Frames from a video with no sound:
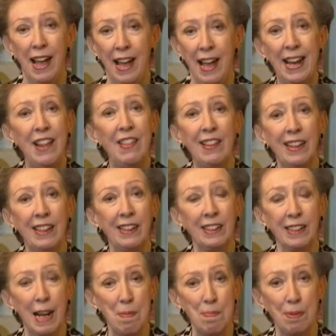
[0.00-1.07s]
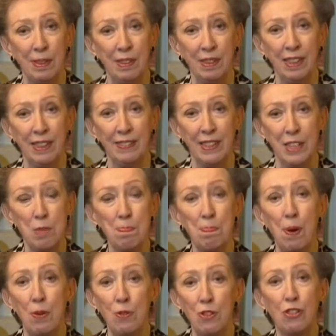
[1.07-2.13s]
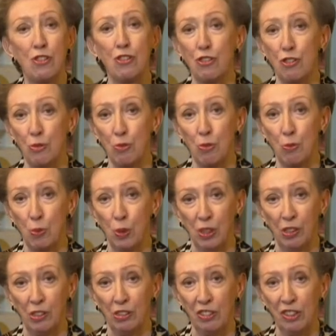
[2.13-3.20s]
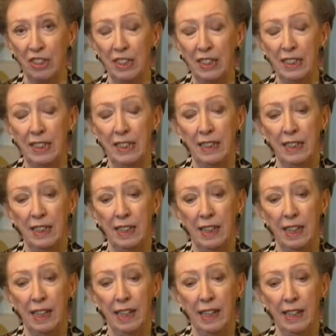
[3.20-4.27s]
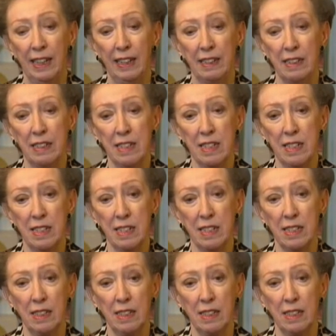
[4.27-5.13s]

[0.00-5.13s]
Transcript: Anything can happen in this post truth world, and